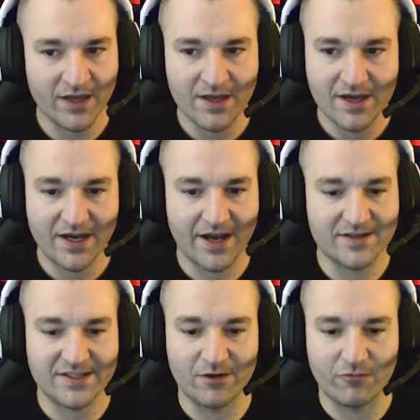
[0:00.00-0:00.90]
Gotta
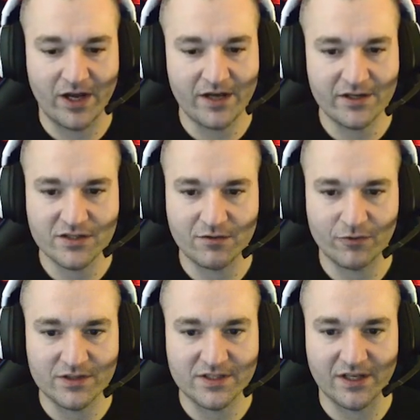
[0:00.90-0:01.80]
stay enraged, and we're
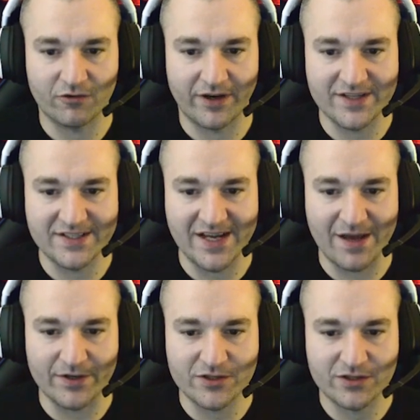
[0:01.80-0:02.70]
just getting crazy
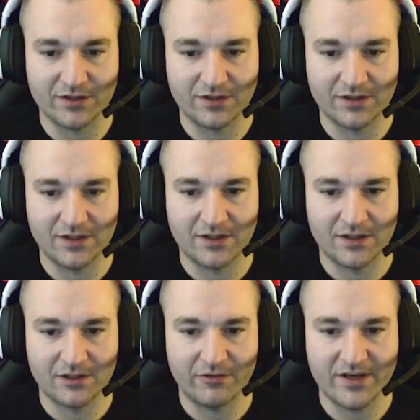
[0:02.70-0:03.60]
damage.
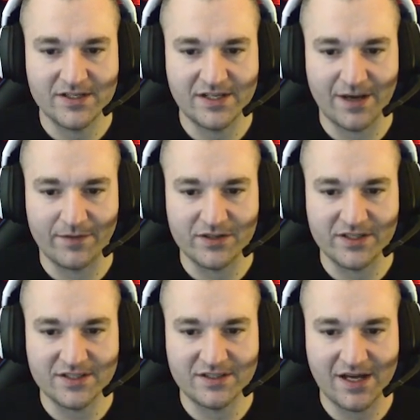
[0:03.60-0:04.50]
Crazy damage. These
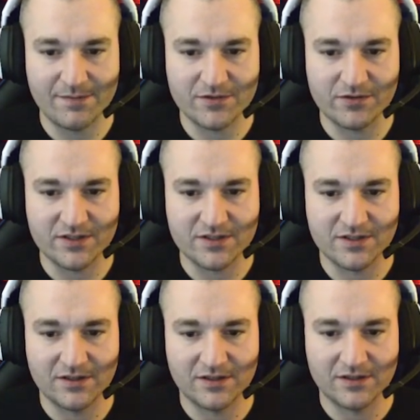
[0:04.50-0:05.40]
condemns are just
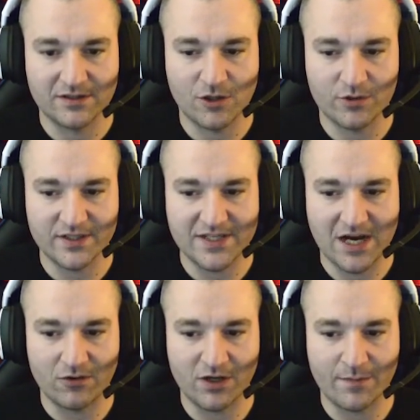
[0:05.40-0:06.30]
going to town. Look at my